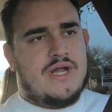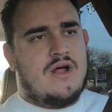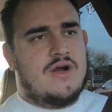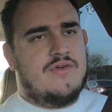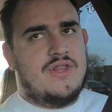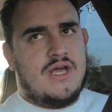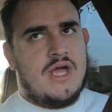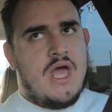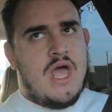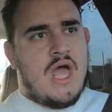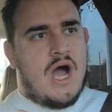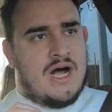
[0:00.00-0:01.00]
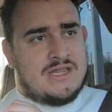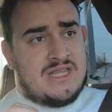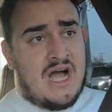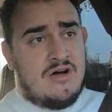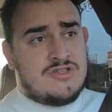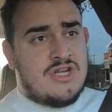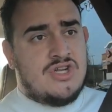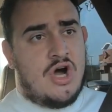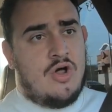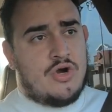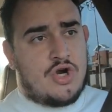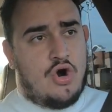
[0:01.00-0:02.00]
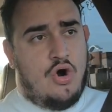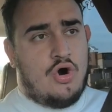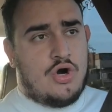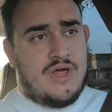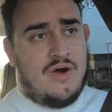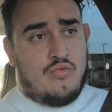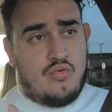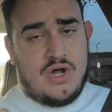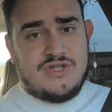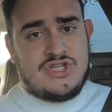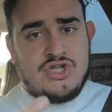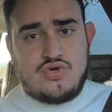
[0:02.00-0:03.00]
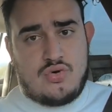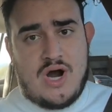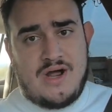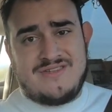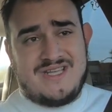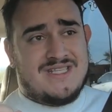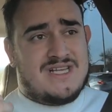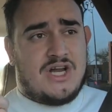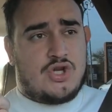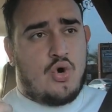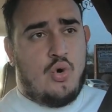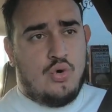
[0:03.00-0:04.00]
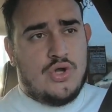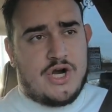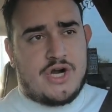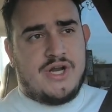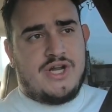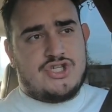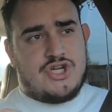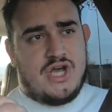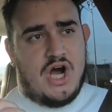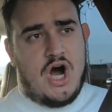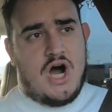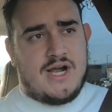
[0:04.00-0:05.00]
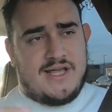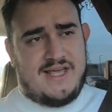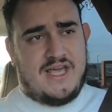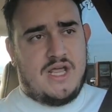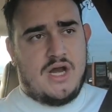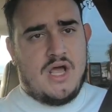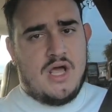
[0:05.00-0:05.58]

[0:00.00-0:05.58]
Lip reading: down, everything, $1,000 car that runs and drives, it's got cold air conditioning, hot heat,